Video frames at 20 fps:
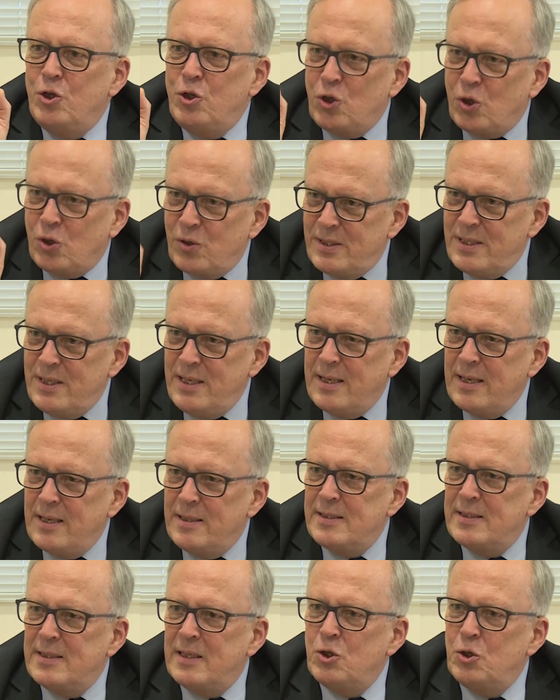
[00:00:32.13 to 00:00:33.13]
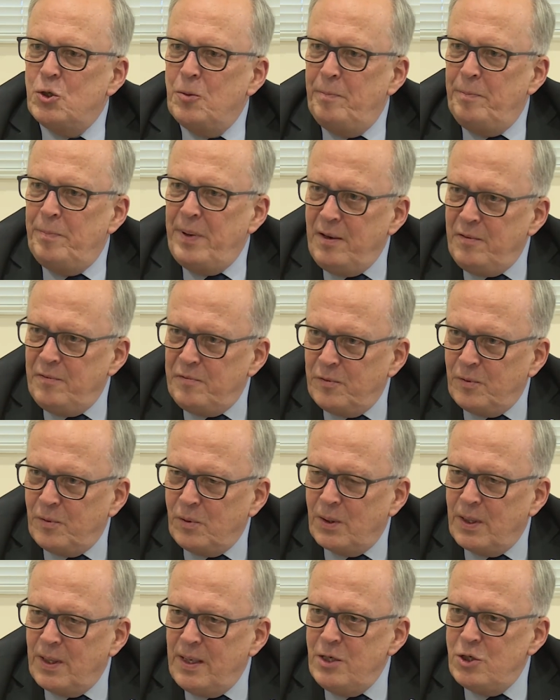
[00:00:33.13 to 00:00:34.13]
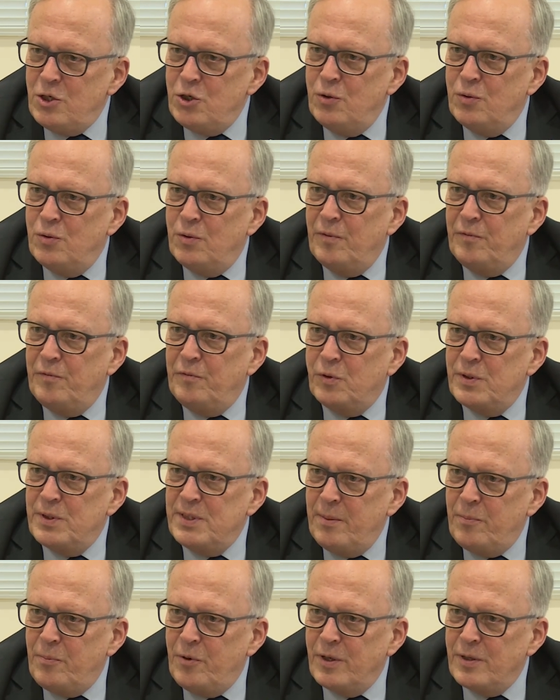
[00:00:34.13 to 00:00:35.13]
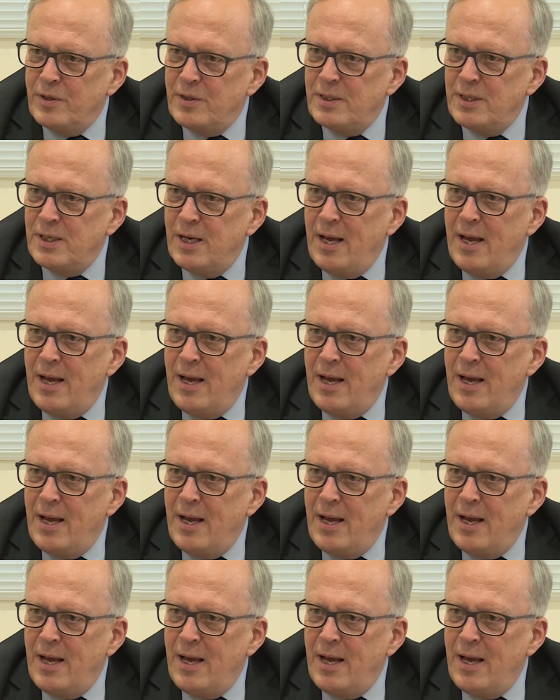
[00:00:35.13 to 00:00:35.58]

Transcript: toxic and such a painful issue for Cypriots.